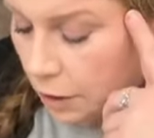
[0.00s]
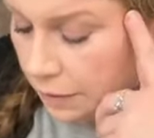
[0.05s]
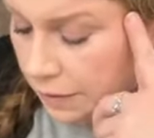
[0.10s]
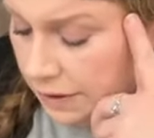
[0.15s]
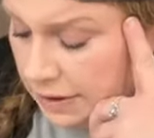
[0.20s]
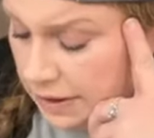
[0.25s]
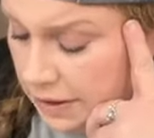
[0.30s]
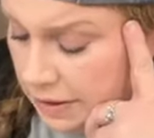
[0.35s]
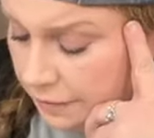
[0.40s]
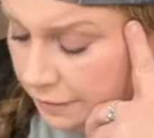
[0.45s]

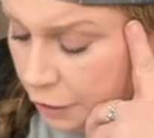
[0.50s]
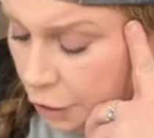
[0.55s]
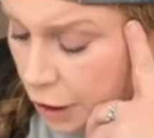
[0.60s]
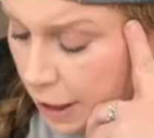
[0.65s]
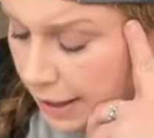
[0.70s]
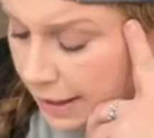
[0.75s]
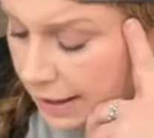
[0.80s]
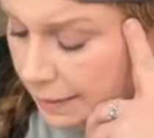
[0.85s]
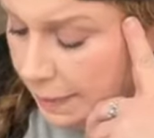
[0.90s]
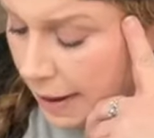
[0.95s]
This is a
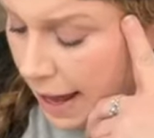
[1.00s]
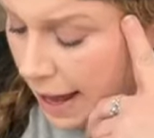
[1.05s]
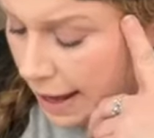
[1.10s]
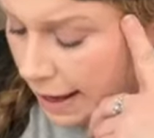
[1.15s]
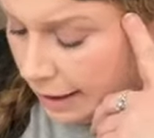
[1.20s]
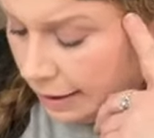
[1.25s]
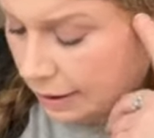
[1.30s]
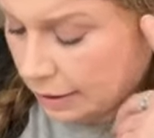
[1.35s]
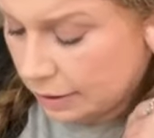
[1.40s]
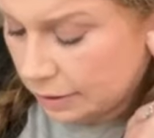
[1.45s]
variety
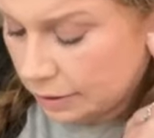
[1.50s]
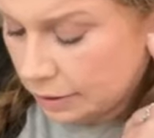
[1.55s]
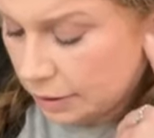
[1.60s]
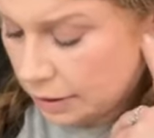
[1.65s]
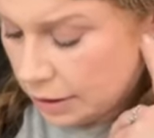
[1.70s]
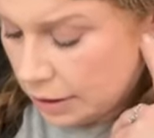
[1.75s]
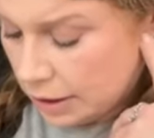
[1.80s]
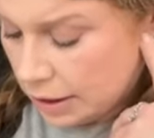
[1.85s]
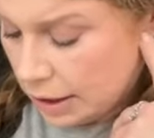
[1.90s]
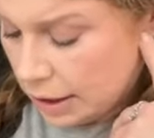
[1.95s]
pack.
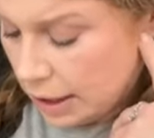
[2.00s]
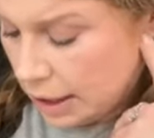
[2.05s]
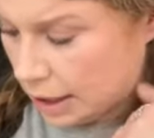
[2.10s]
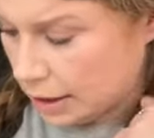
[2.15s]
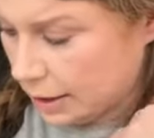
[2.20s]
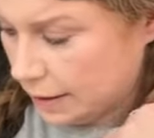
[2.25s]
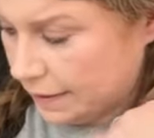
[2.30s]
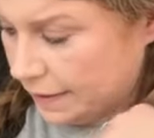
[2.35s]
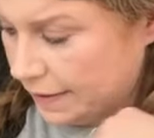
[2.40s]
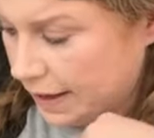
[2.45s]

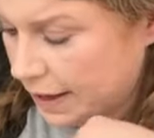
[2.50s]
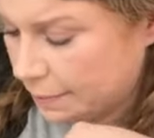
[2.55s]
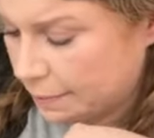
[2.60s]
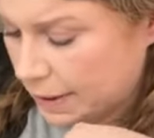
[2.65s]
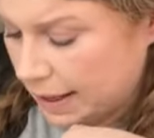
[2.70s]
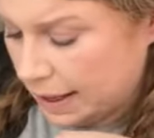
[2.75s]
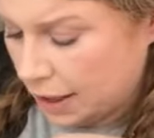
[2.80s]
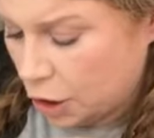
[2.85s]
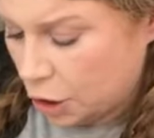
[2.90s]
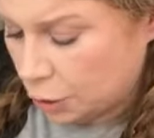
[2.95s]
And I think
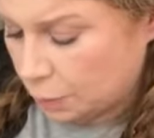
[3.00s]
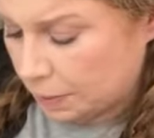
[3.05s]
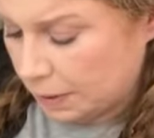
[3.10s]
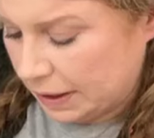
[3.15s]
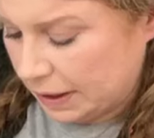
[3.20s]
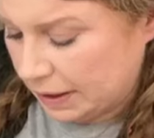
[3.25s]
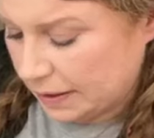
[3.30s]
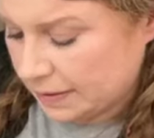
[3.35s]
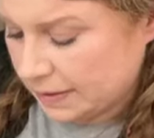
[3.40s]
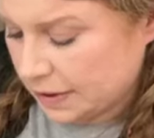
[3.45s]
my
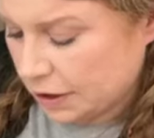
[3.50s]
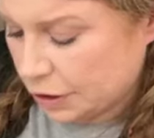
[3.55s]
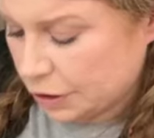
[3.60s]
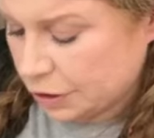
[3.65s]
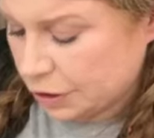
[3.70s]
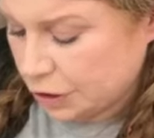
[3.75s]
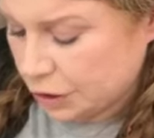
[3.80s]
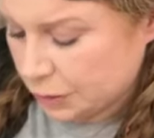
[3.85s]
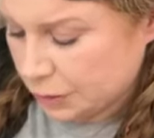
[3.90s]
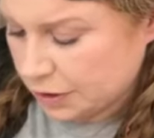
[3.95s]
openings are
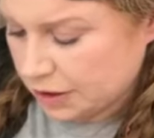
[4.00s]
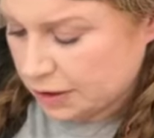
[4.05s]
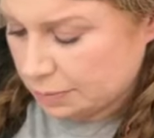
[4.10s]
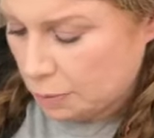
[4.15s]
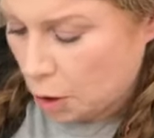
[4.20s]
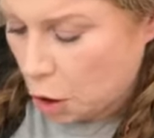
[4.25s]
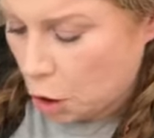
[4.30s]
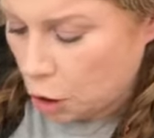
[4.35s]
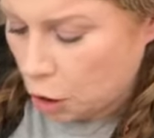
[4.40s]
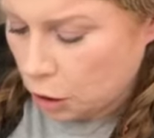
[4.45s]
too
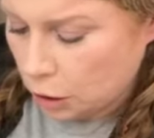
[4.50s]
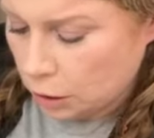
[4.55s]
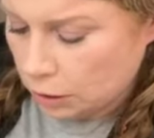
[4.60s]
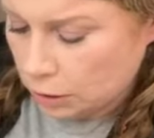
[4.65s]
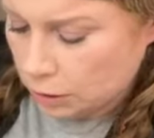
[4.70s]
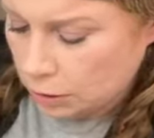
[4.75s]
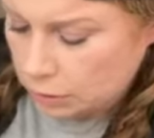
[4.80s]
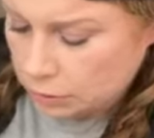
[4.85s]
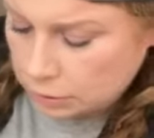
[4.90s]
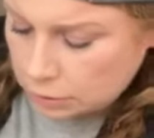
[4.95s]
small